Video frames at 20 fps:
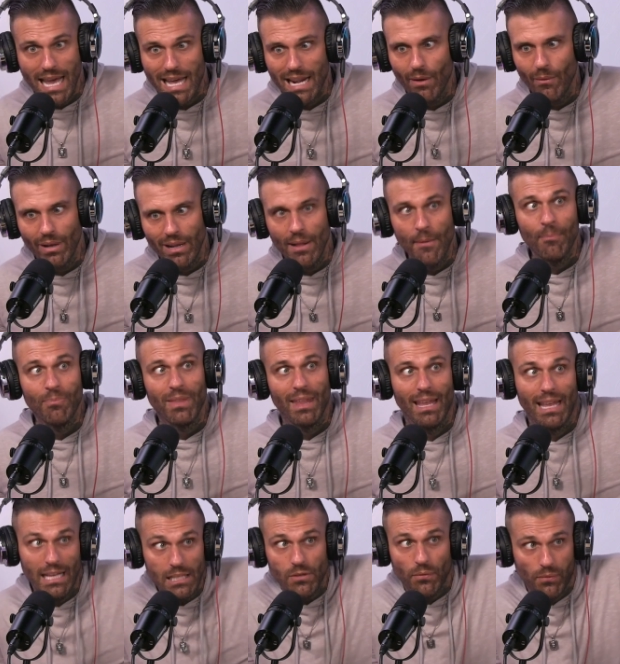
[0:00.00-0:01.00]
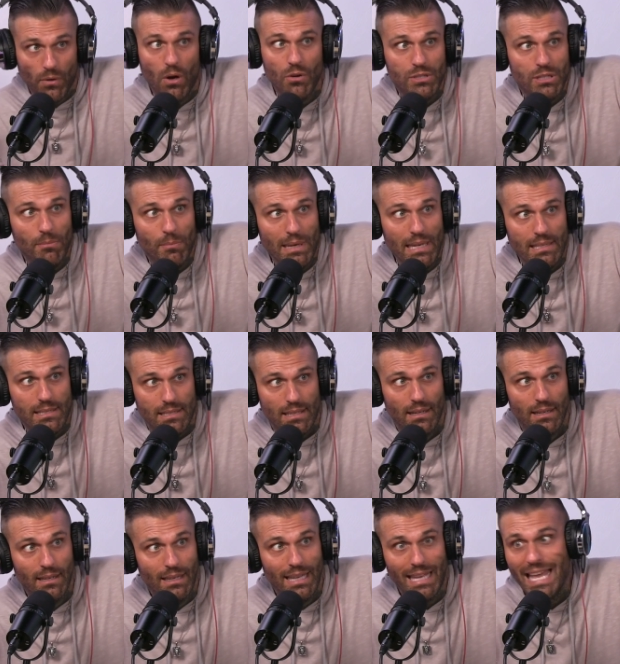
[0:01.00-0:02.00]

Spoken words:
And I went, it's frozen pizza.